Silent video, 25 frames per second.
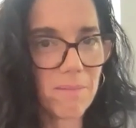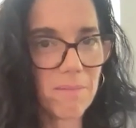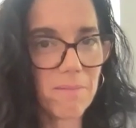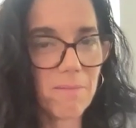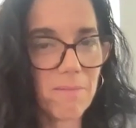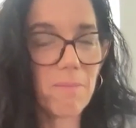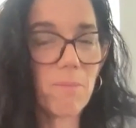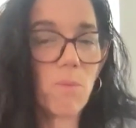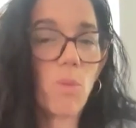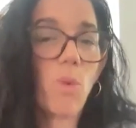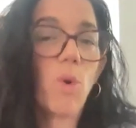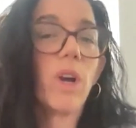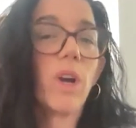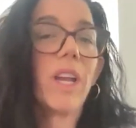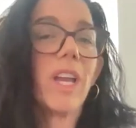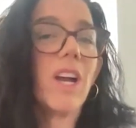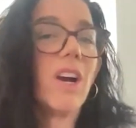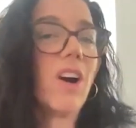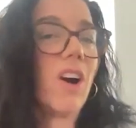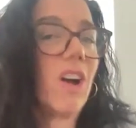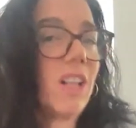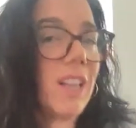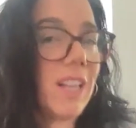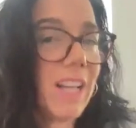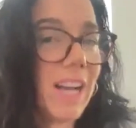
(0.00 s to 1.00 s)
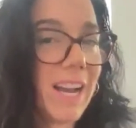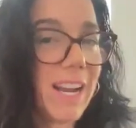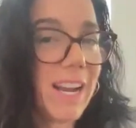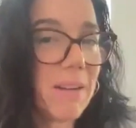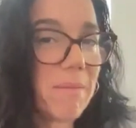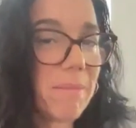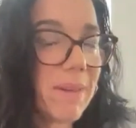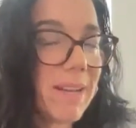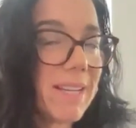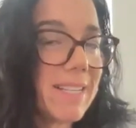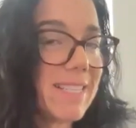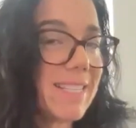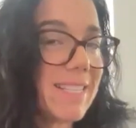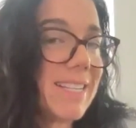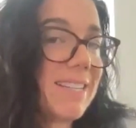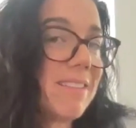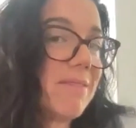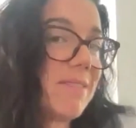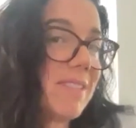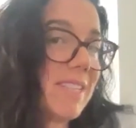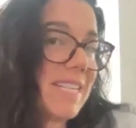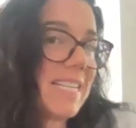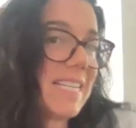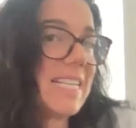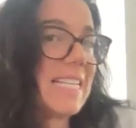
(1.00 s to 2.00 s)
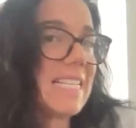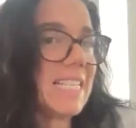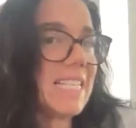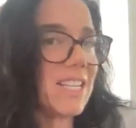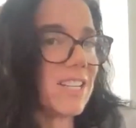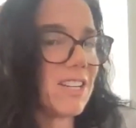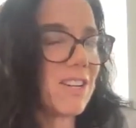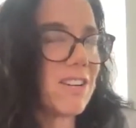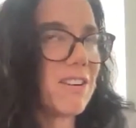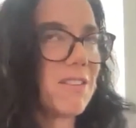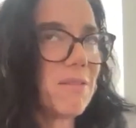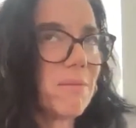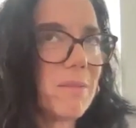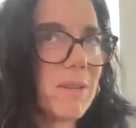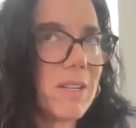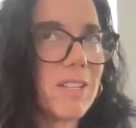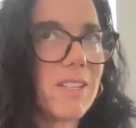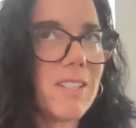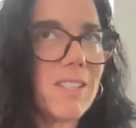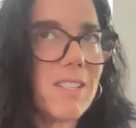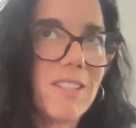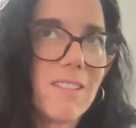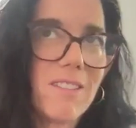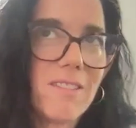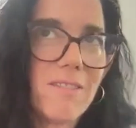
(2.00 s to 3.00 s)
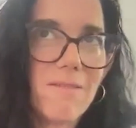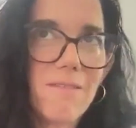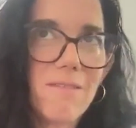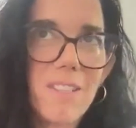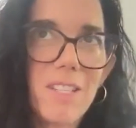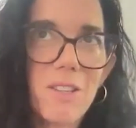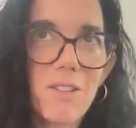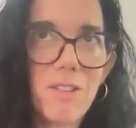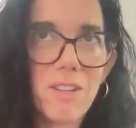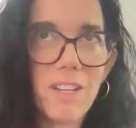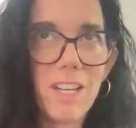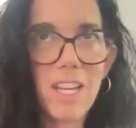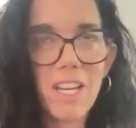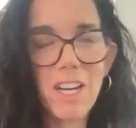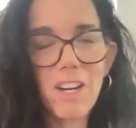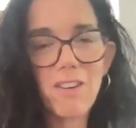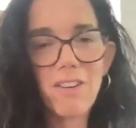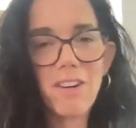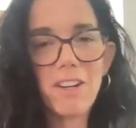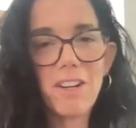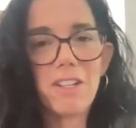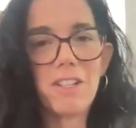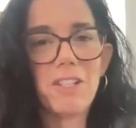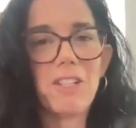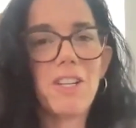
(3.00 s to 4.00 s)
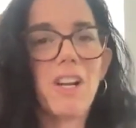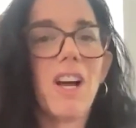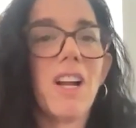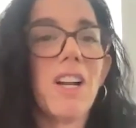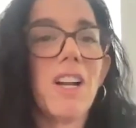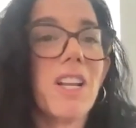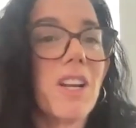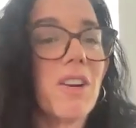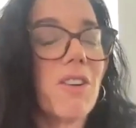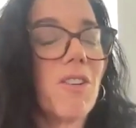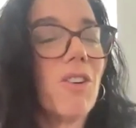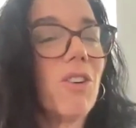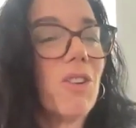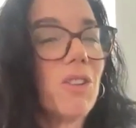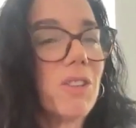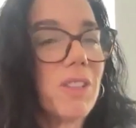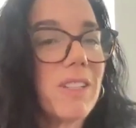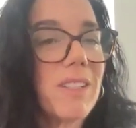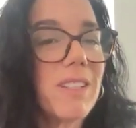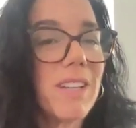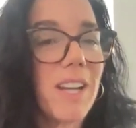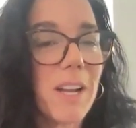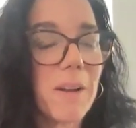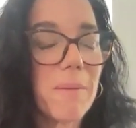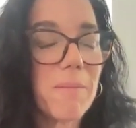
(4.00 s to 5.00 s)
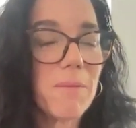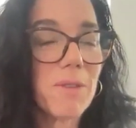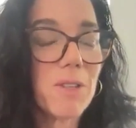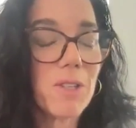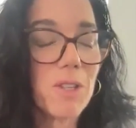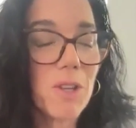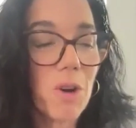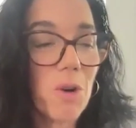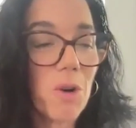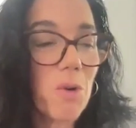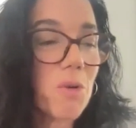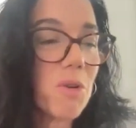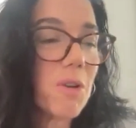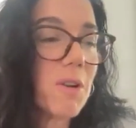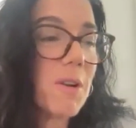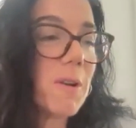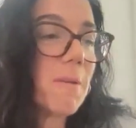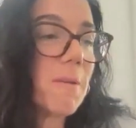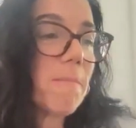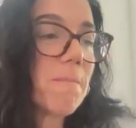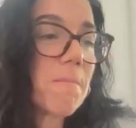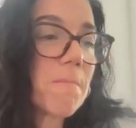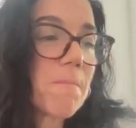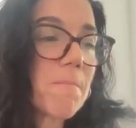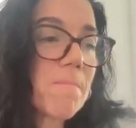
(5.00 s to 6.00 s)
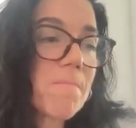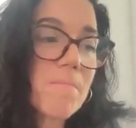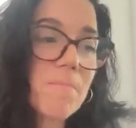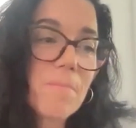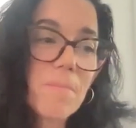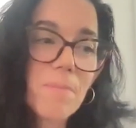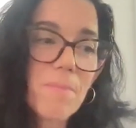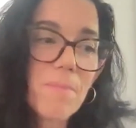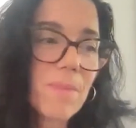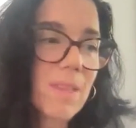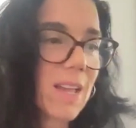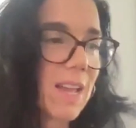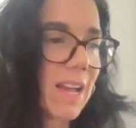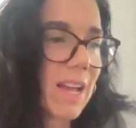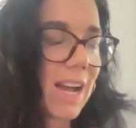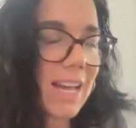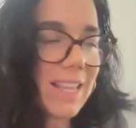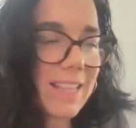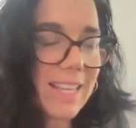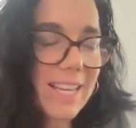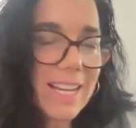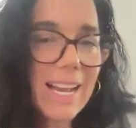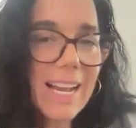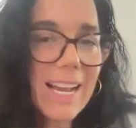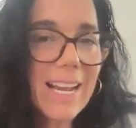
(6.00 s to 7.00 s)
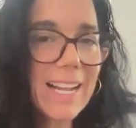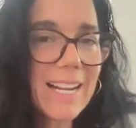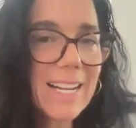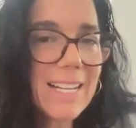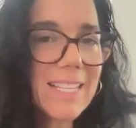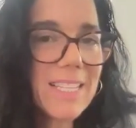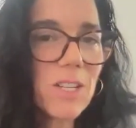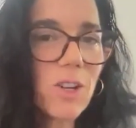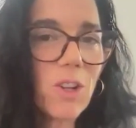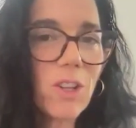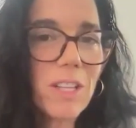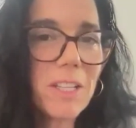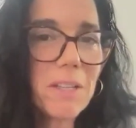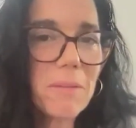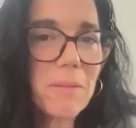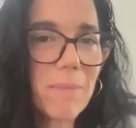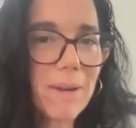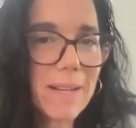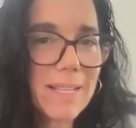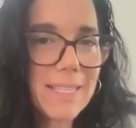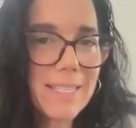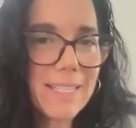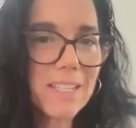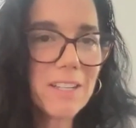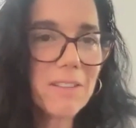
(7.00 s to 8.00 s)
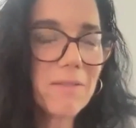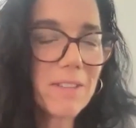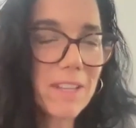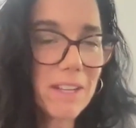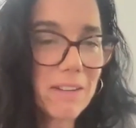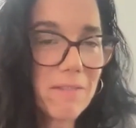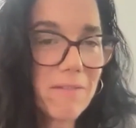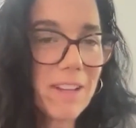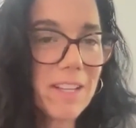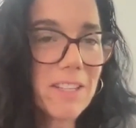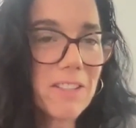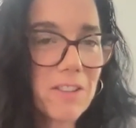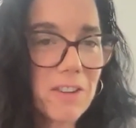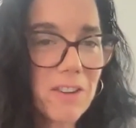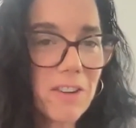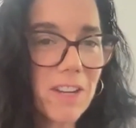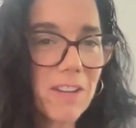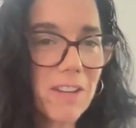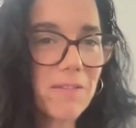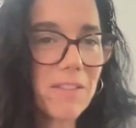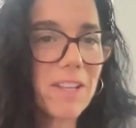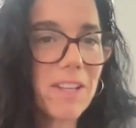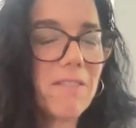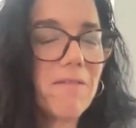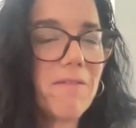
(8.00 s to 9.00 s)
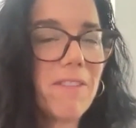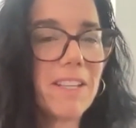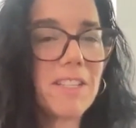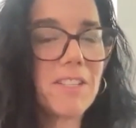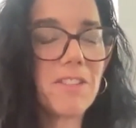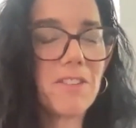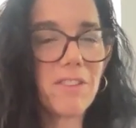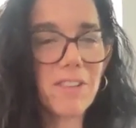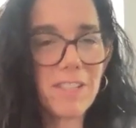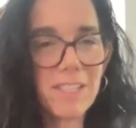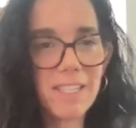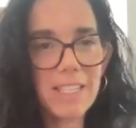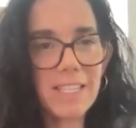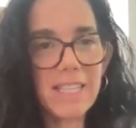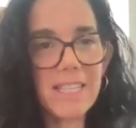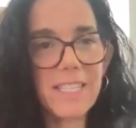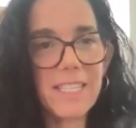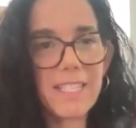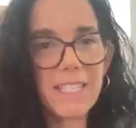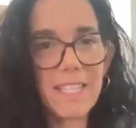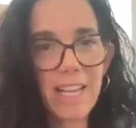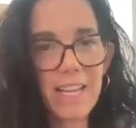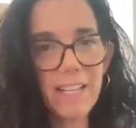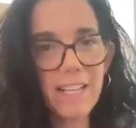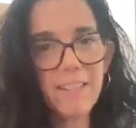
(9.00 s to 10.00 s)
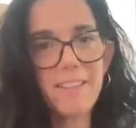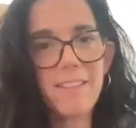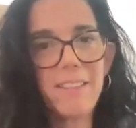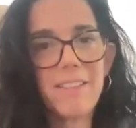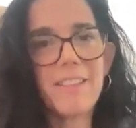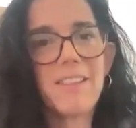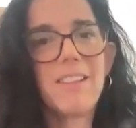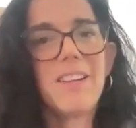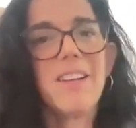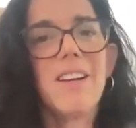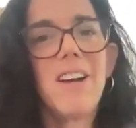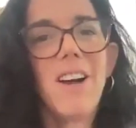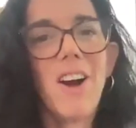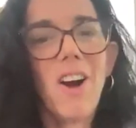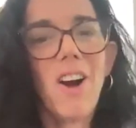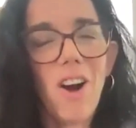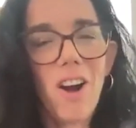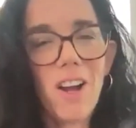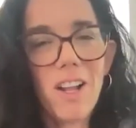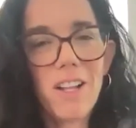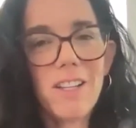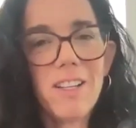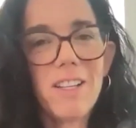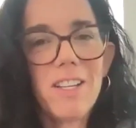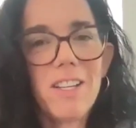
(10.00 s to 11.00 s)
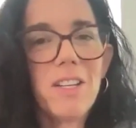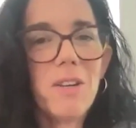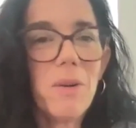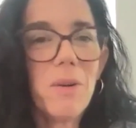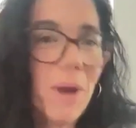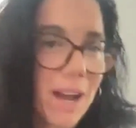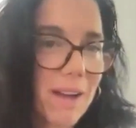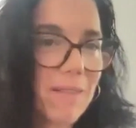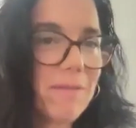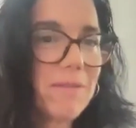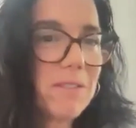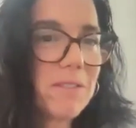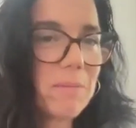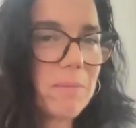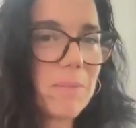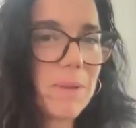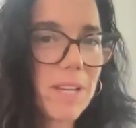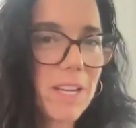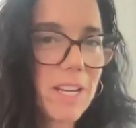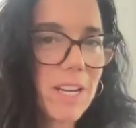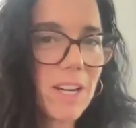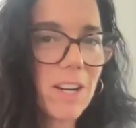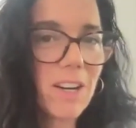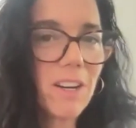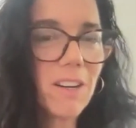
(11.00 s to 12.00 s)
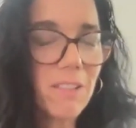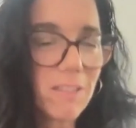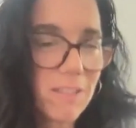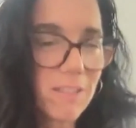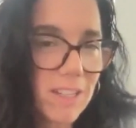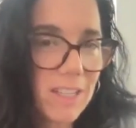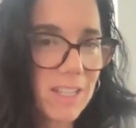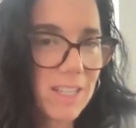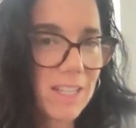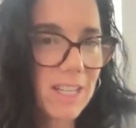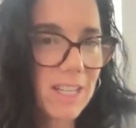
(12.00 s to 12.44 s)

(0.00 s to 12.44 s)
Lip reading: Working online makes it even easier because you're here and you're not here all the time. So I think, again, it's all in the mindset of the investor. If the investor is set on you have to be here,